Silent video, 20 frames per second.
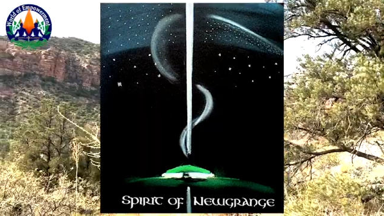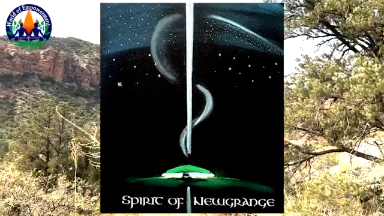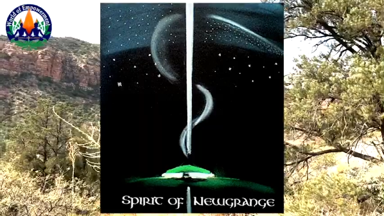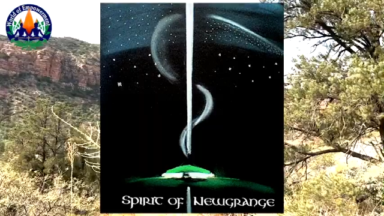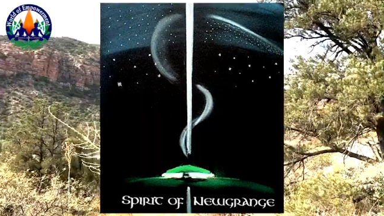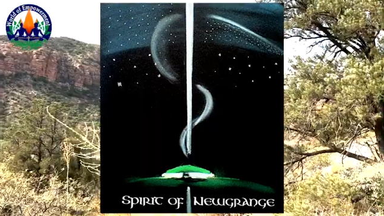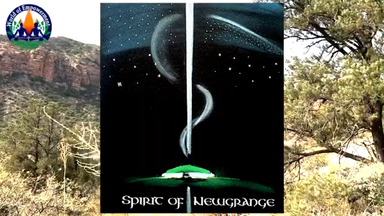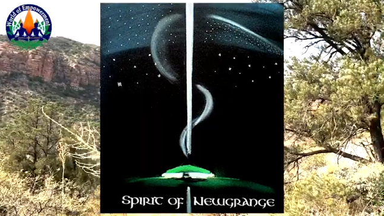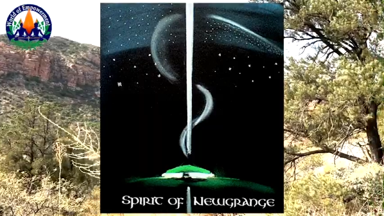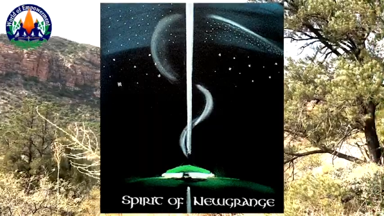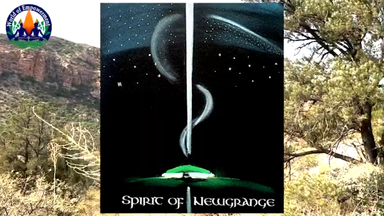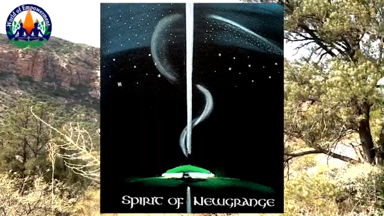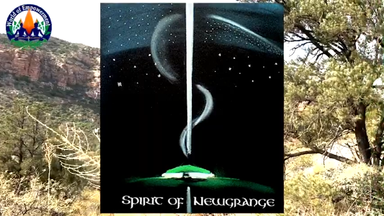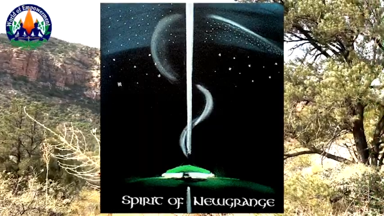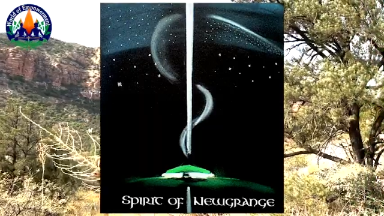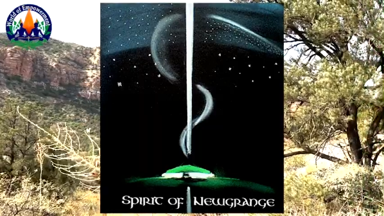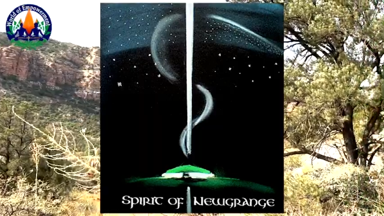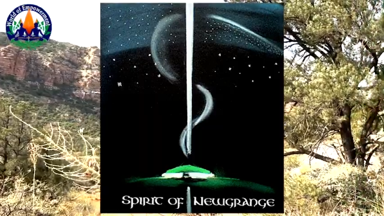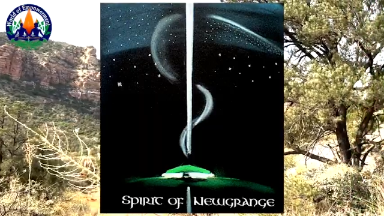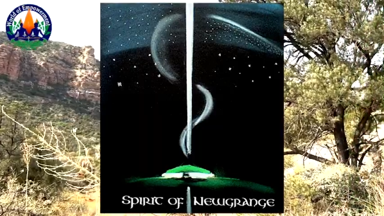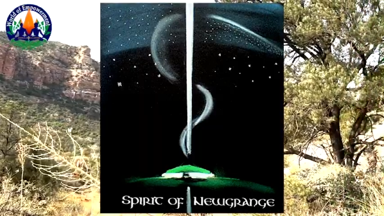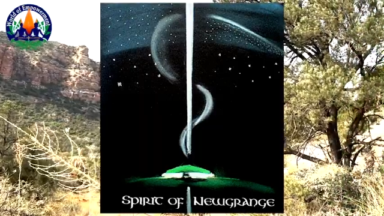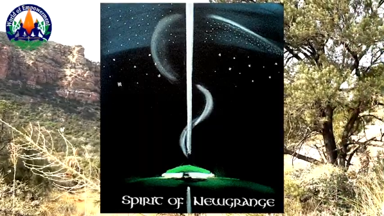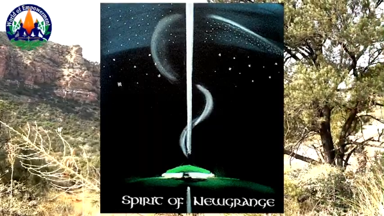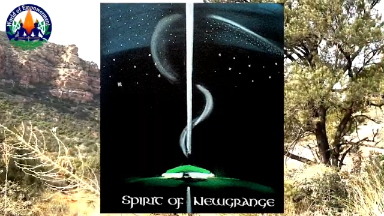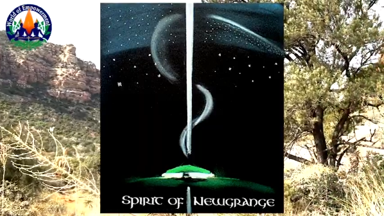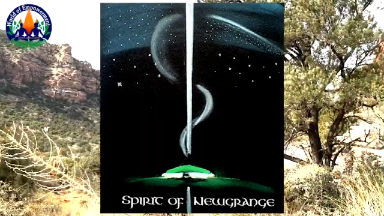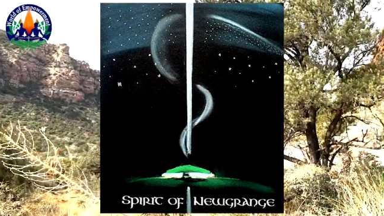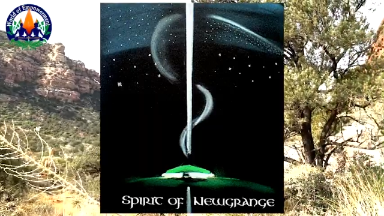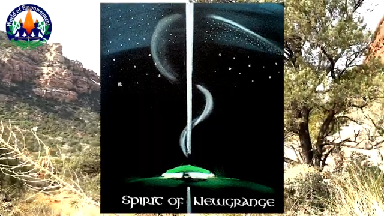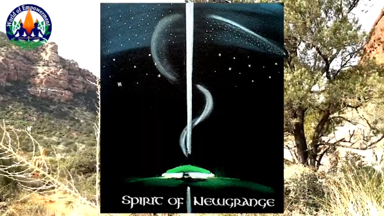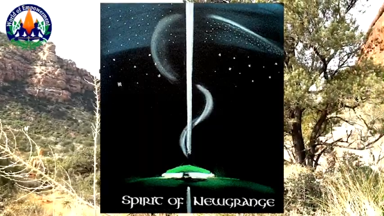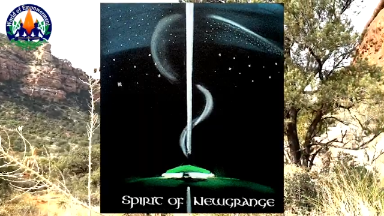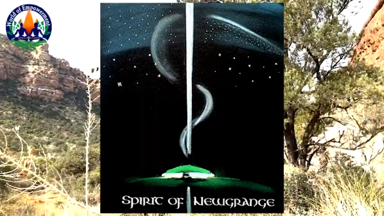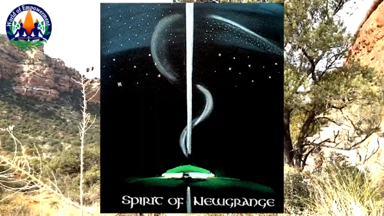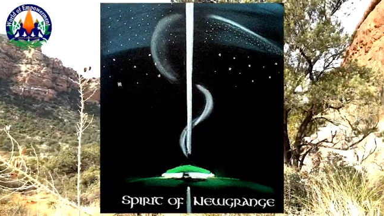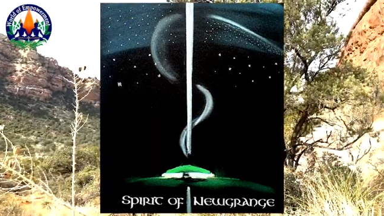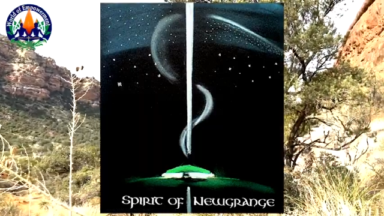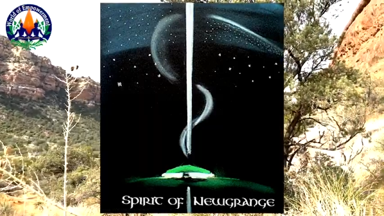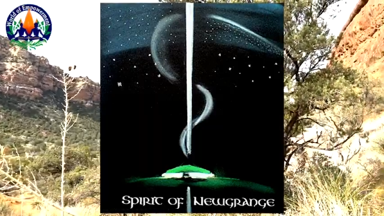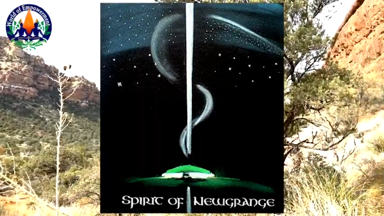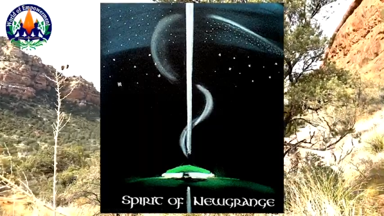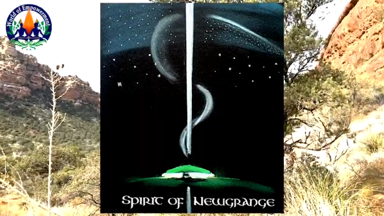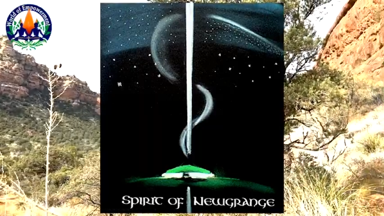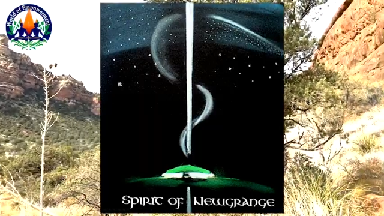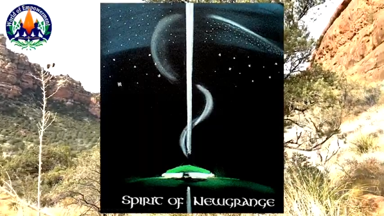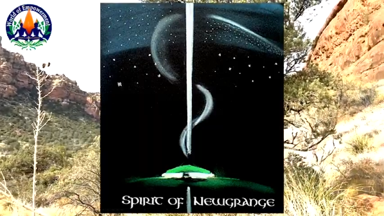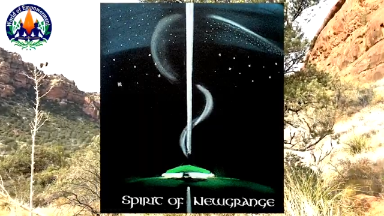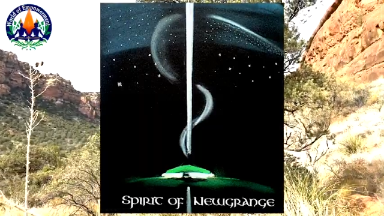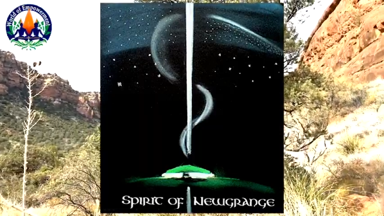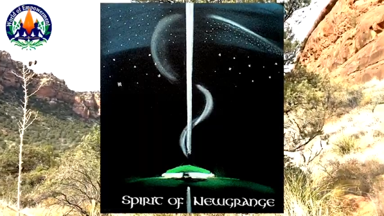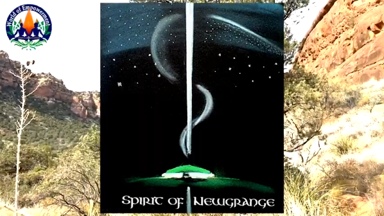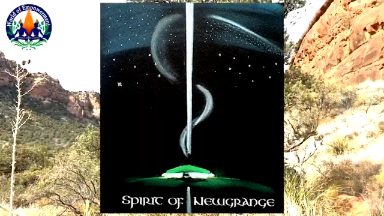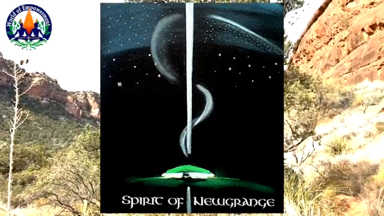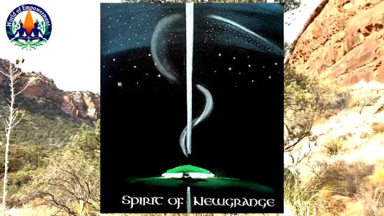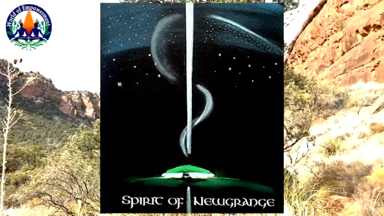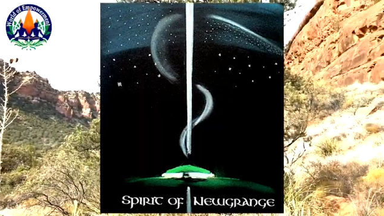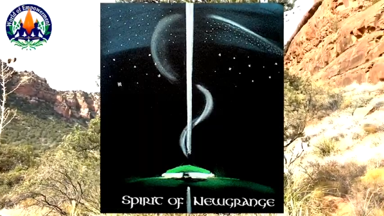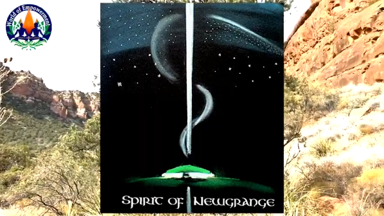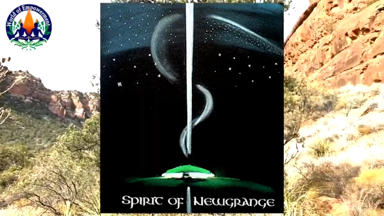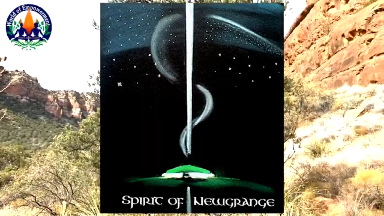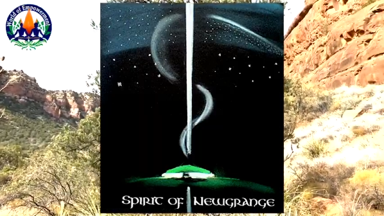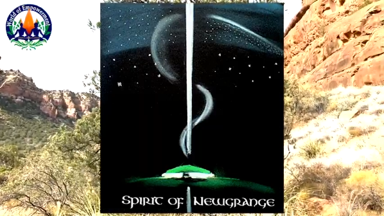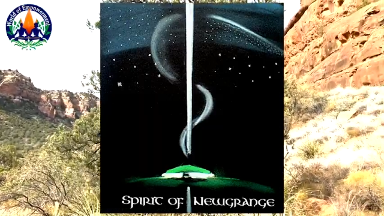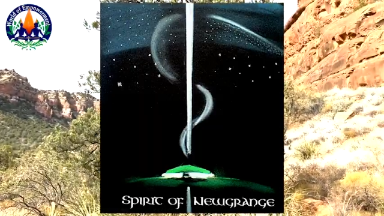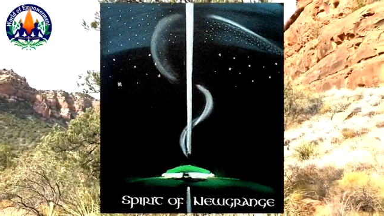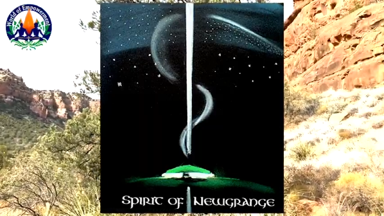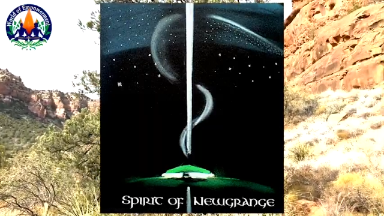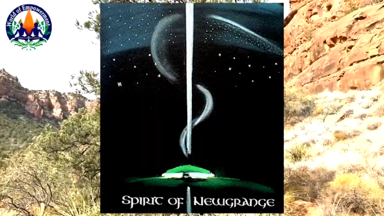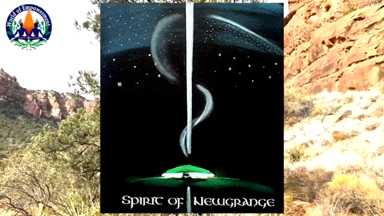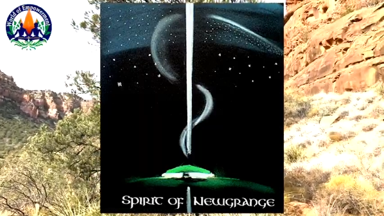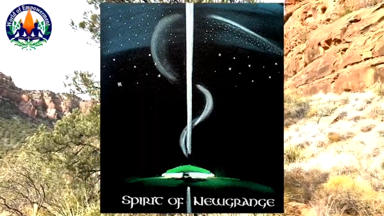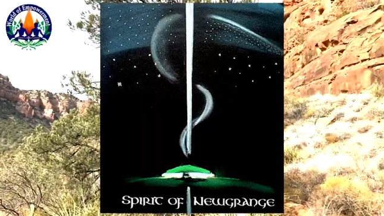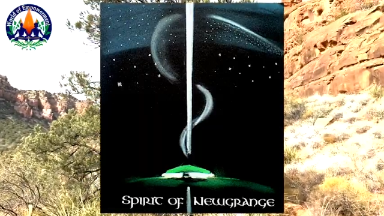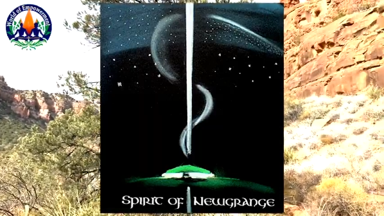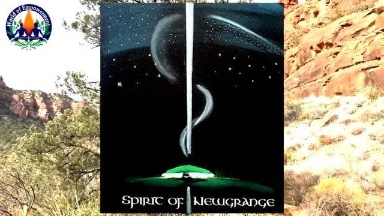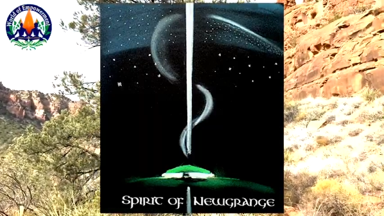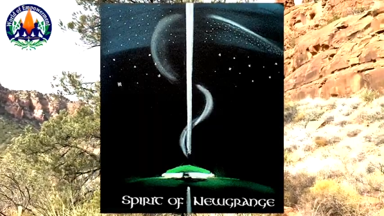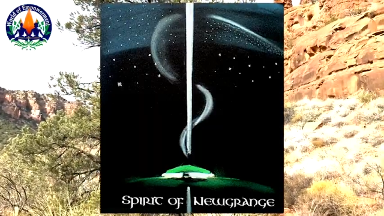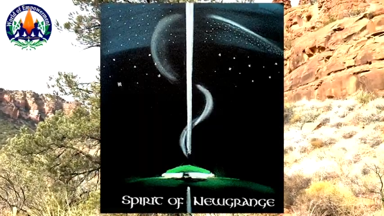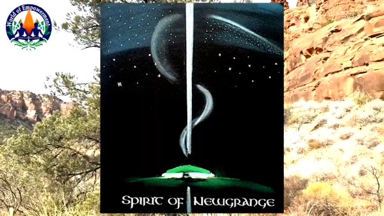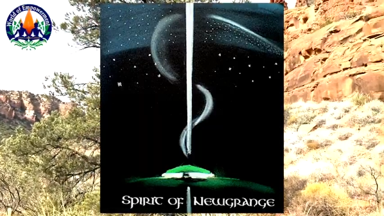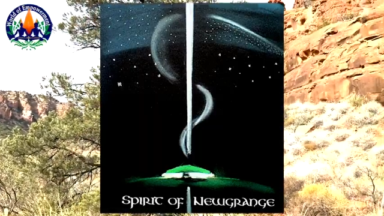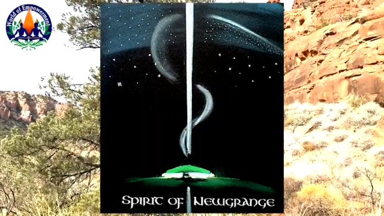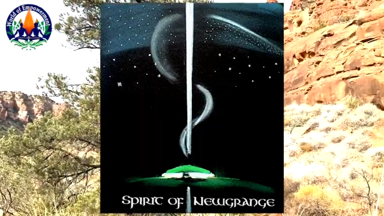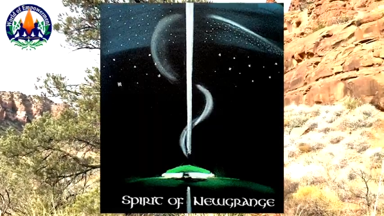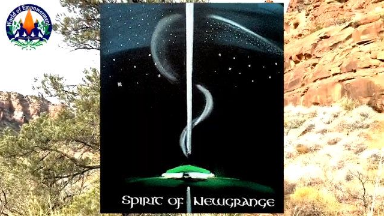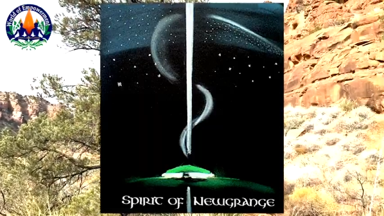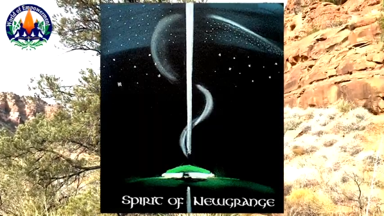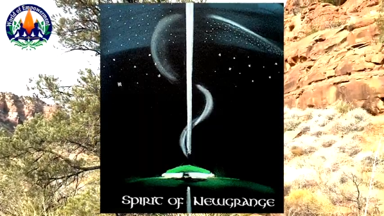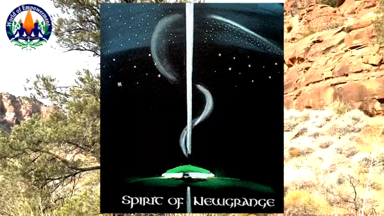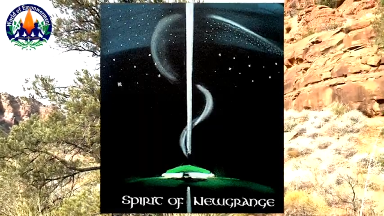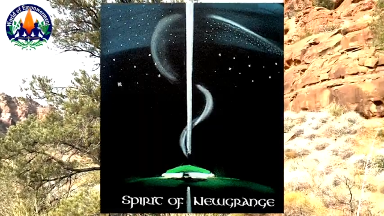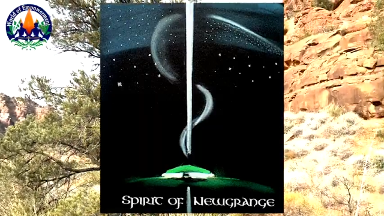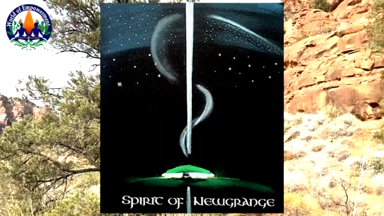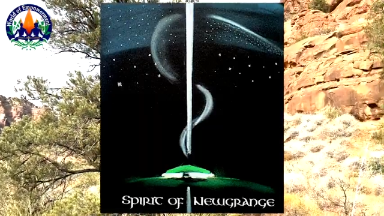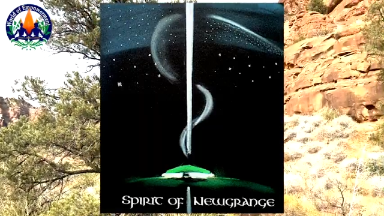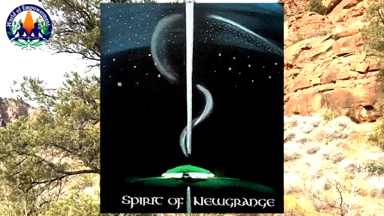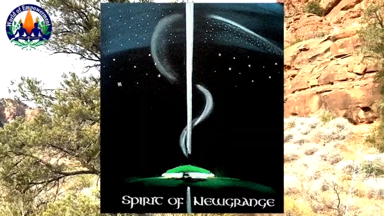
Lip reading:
[unreadable: no face in view]